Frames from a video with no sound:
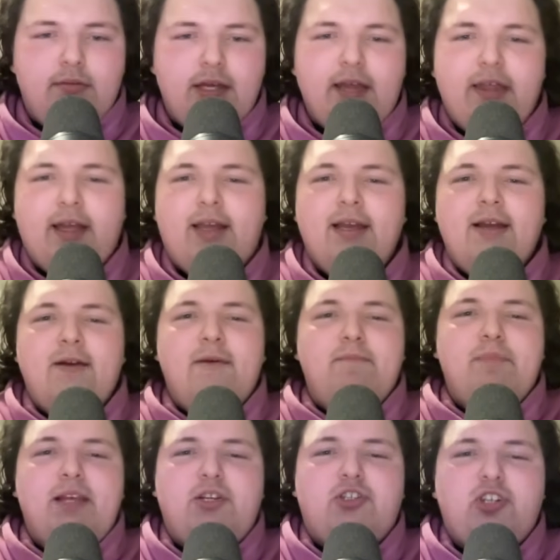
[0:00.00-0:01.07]
And like,
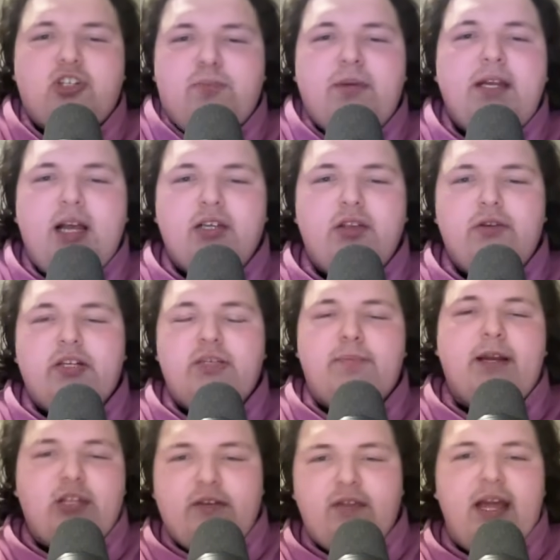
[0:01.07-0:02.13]
it's just because of the
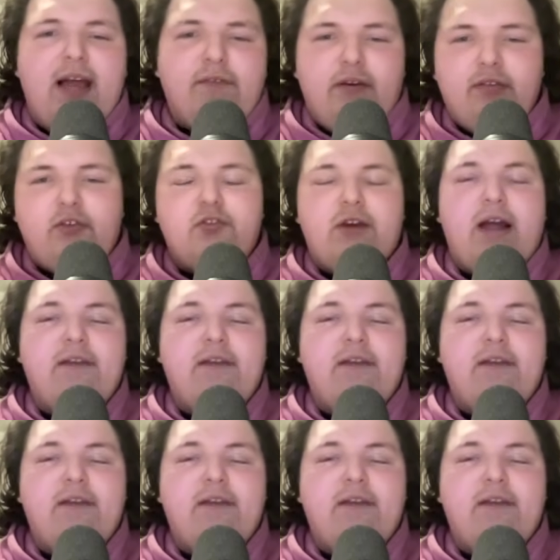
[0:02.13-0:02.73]
respect you have to have. You have to